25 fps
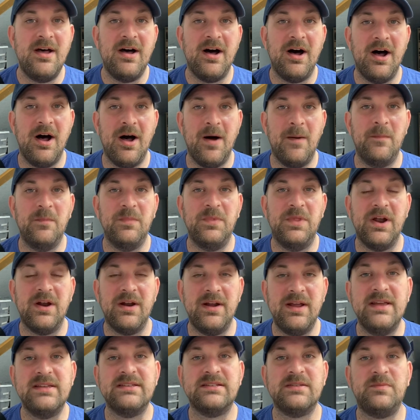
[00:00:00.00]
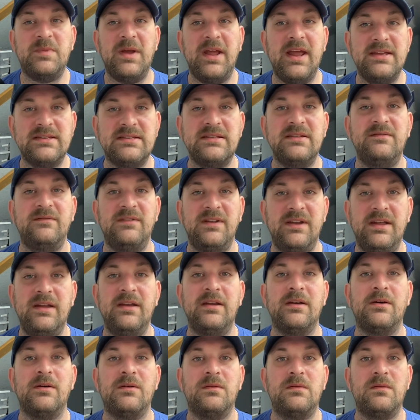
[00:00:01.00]
um, there is a painting
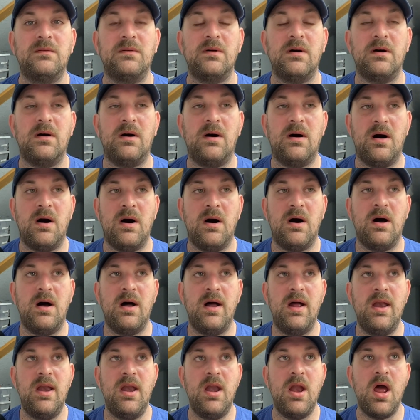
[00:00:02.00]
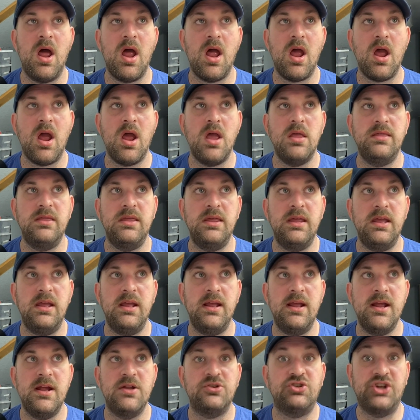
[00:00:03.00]
video on
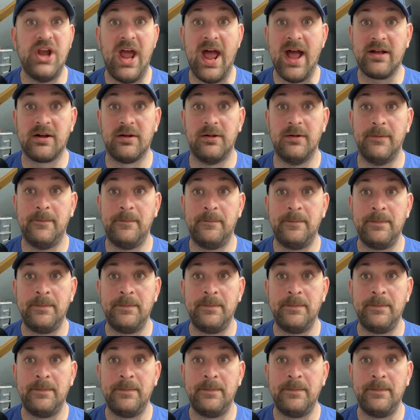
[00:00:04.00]
the jackal